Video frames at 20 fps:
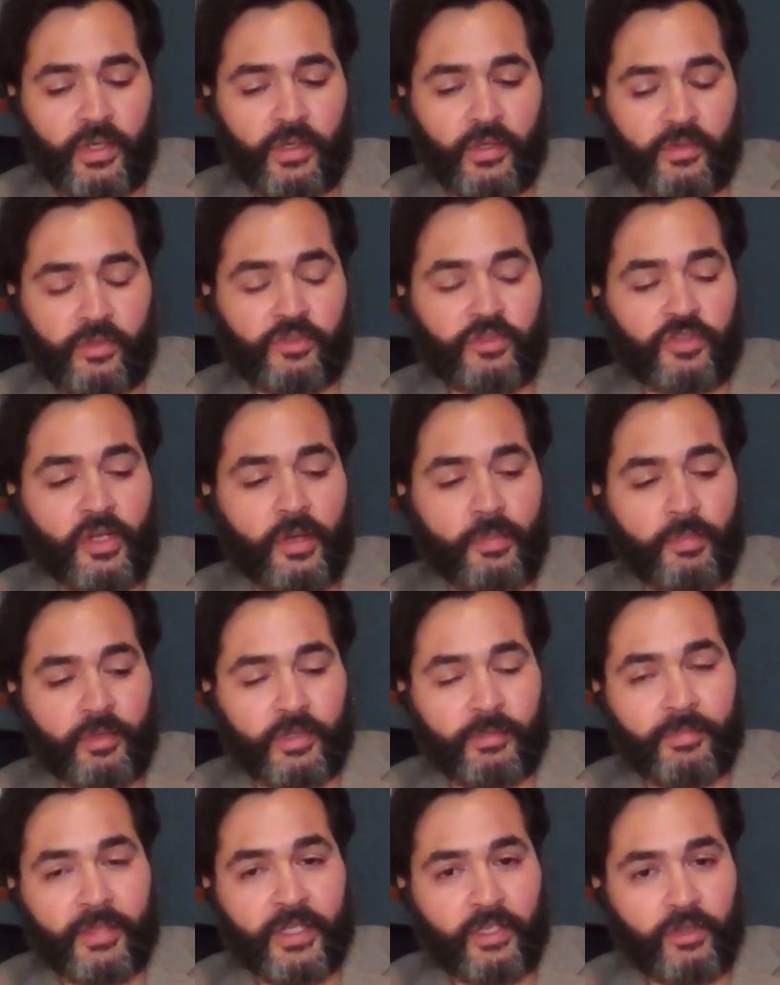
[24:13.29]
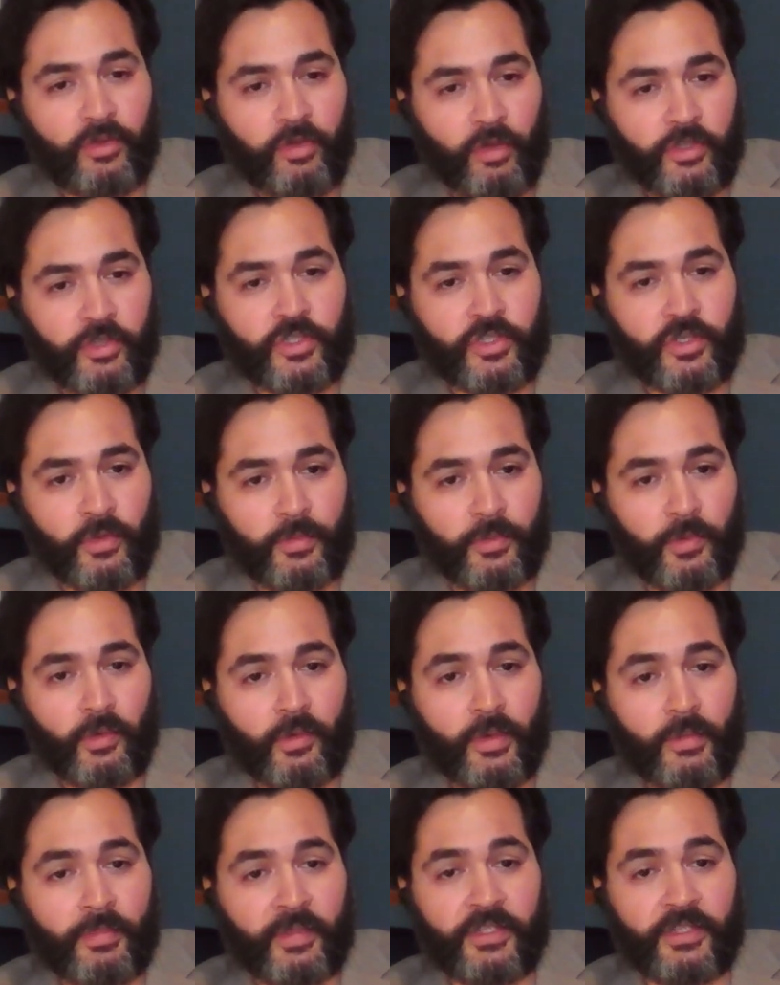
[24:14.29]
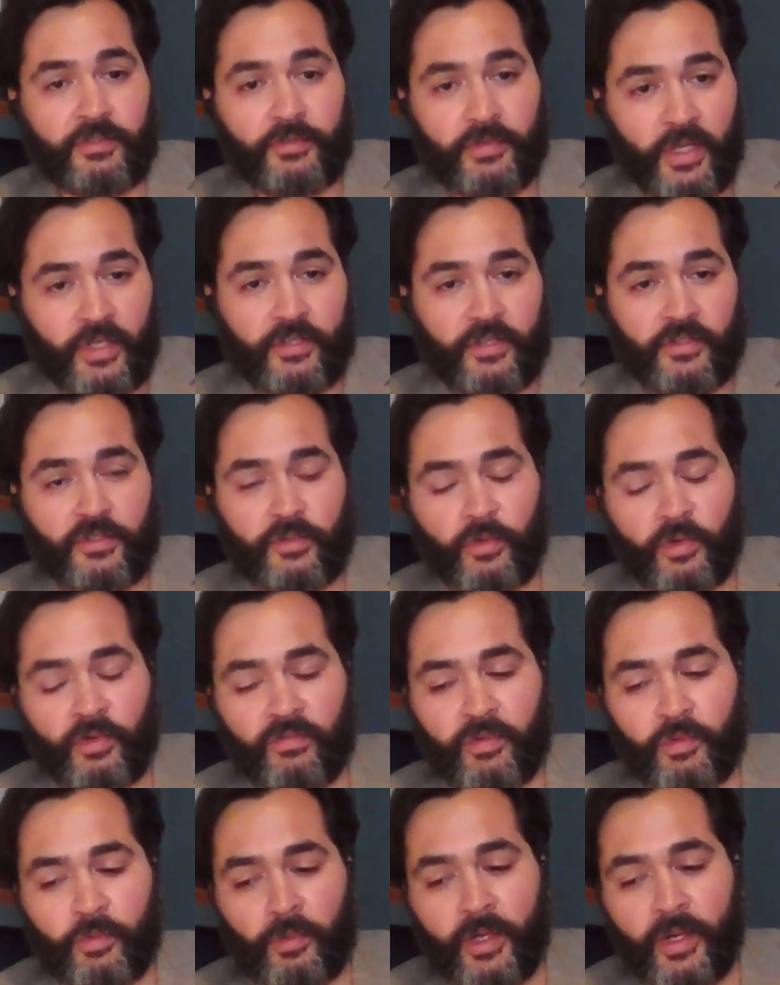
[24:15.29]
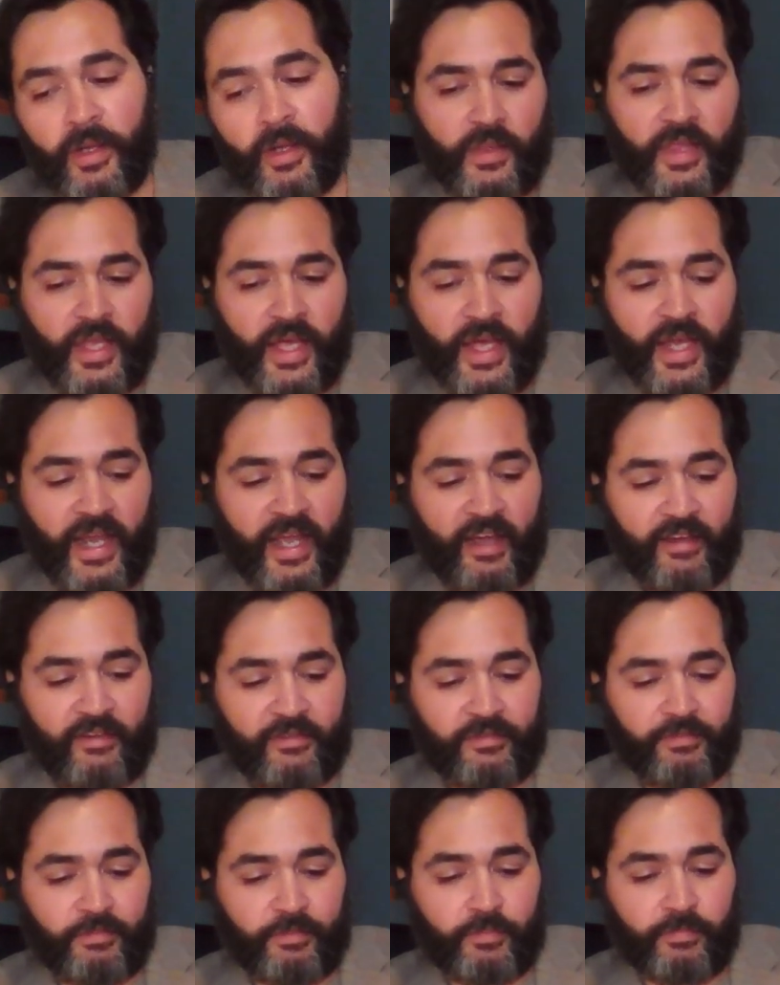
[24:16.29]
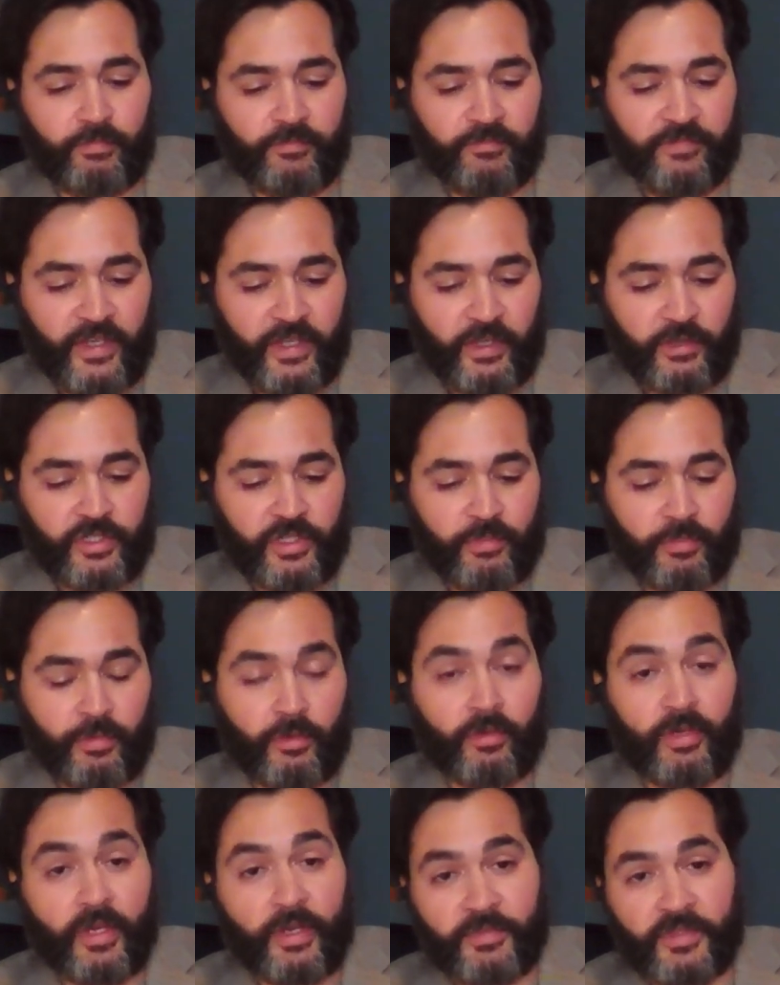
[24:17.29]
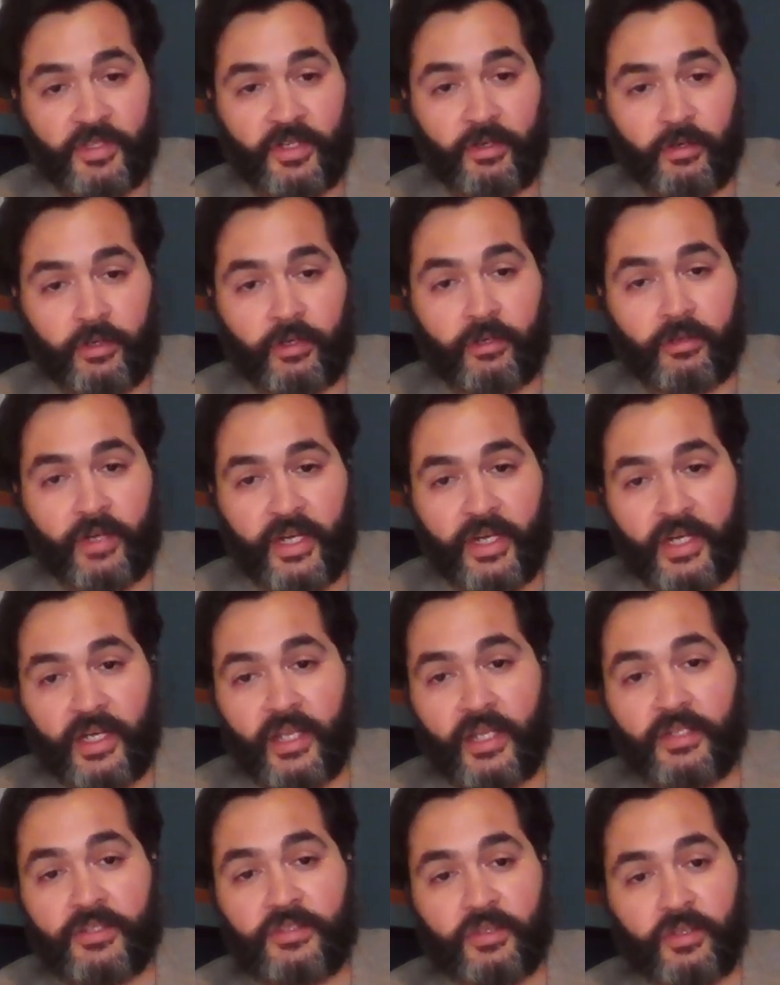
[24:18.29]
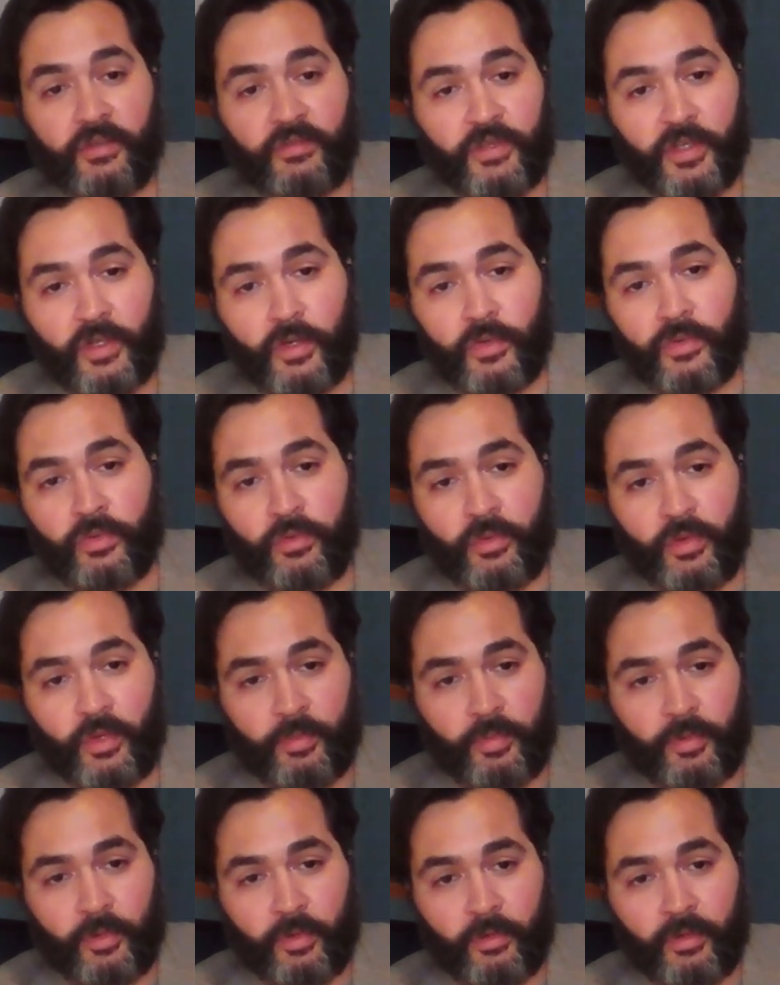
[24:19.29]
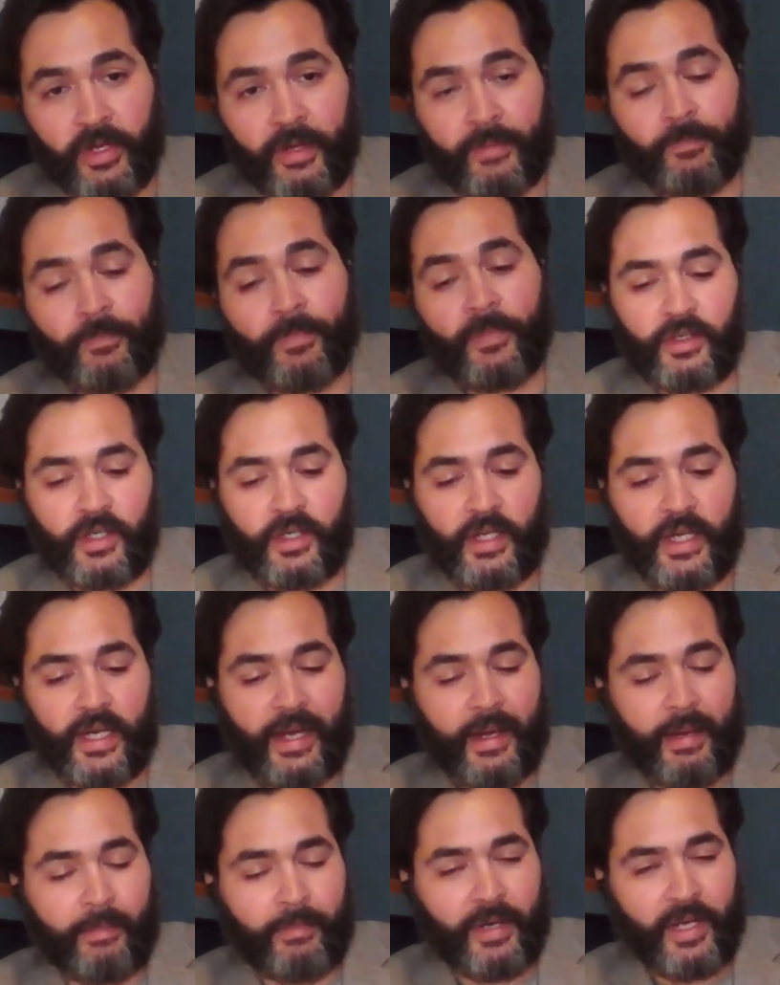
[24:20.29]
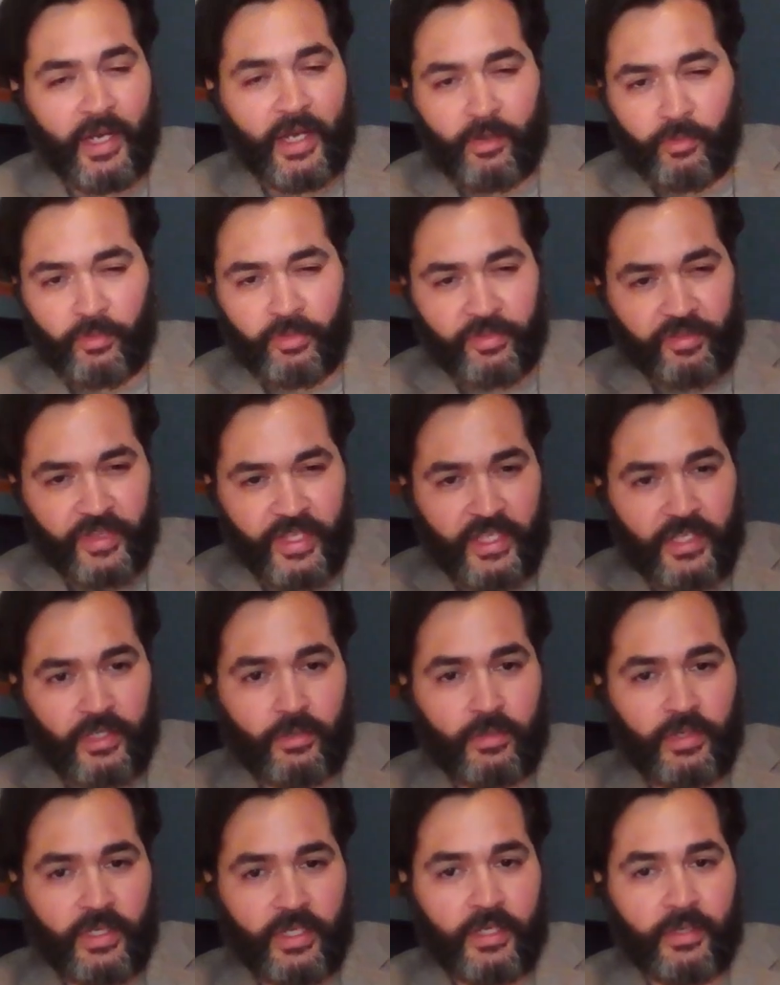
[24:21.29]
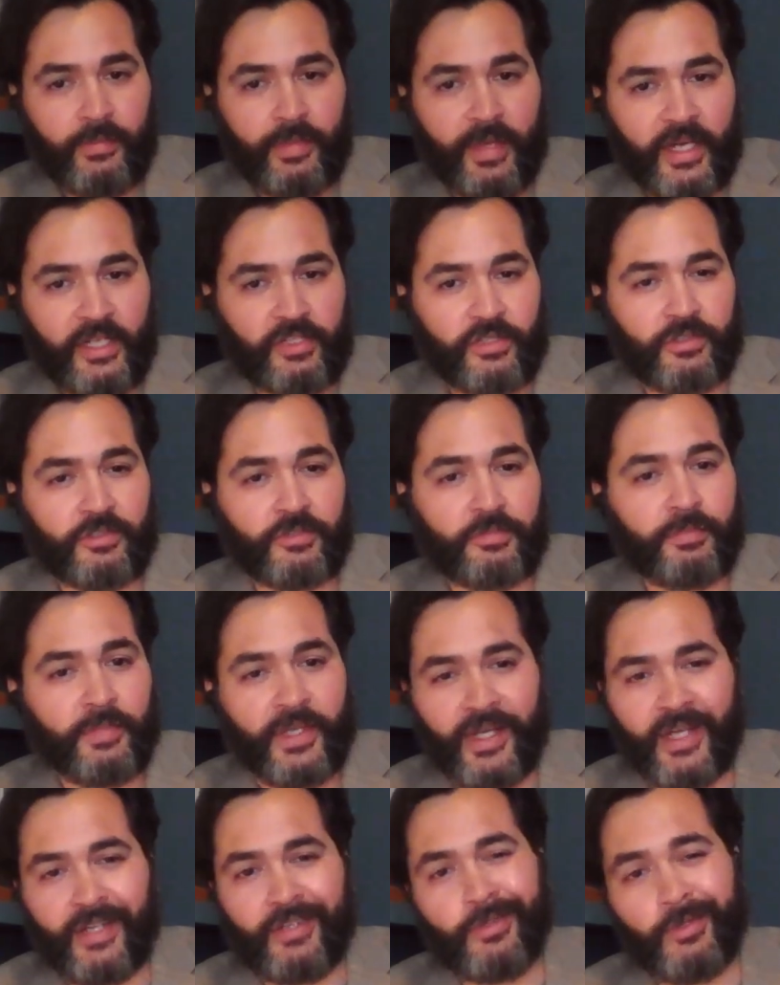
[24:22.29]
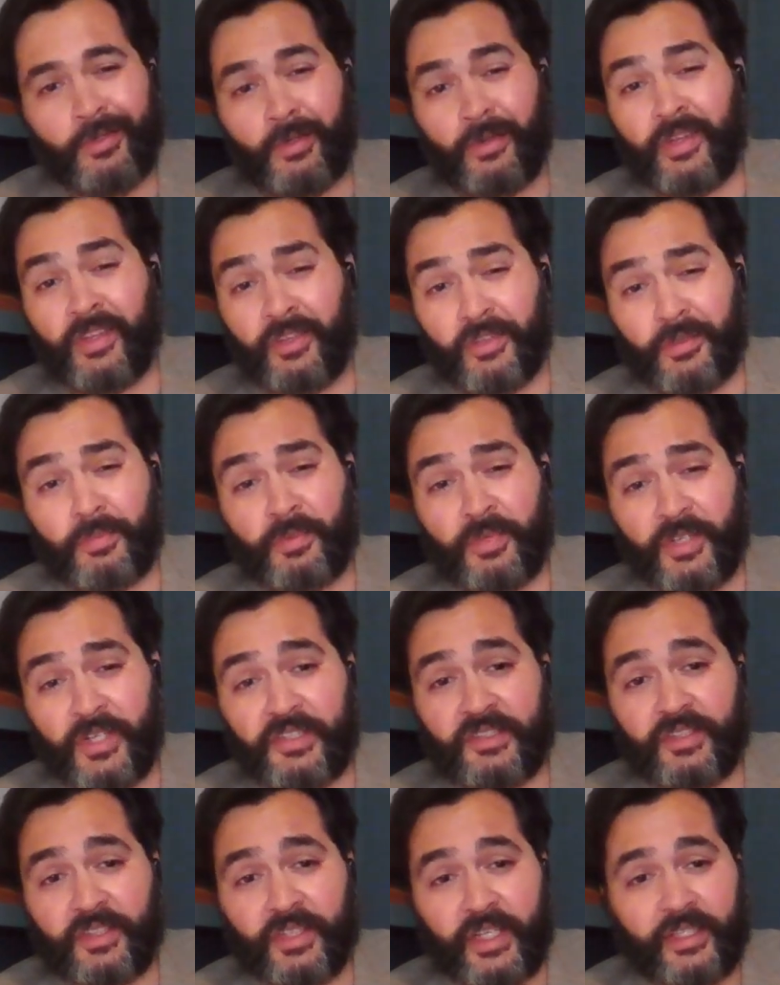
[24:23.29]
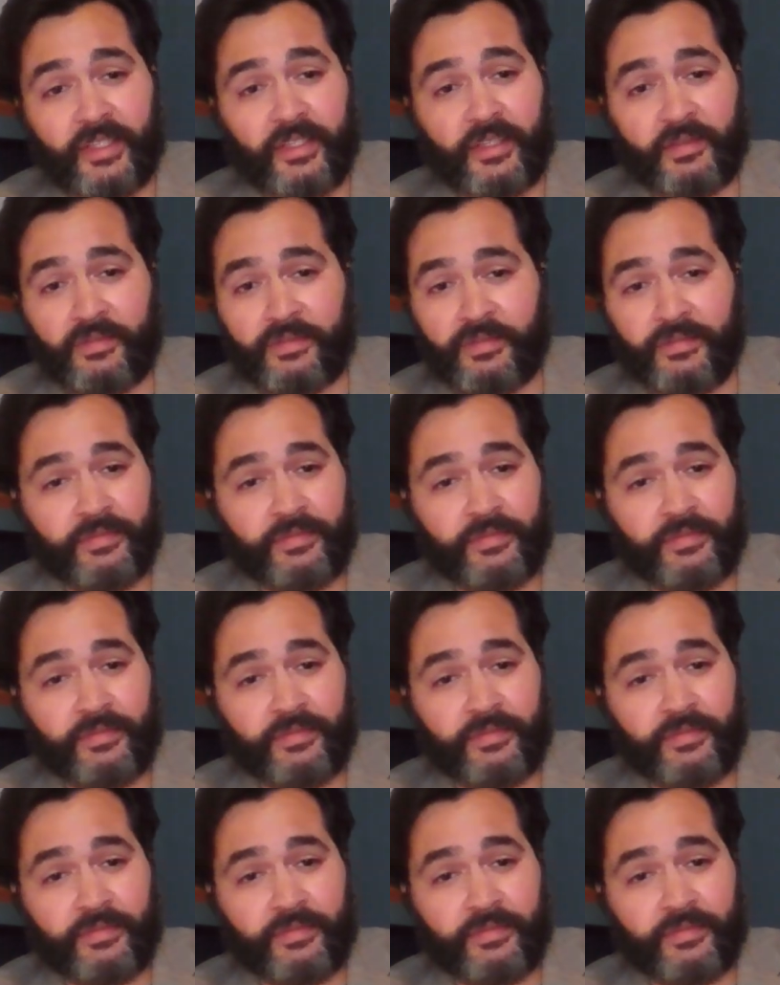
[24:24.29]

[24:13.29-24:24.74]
There's a couple of big, large companies. I used to work for one that have fellowship programs that are accredited. So if you go through their program, I don't think you need a bachelor's, but I do know that they're pretty selective.